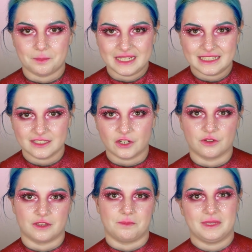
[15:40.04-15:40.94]
bit
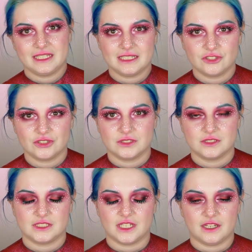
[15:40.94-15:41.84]
on the pinkish
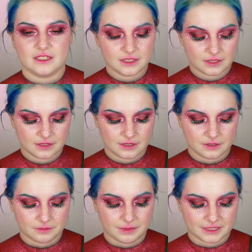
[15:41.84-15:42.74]
side,
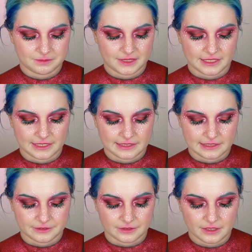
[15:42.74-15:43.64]
but mainly clear.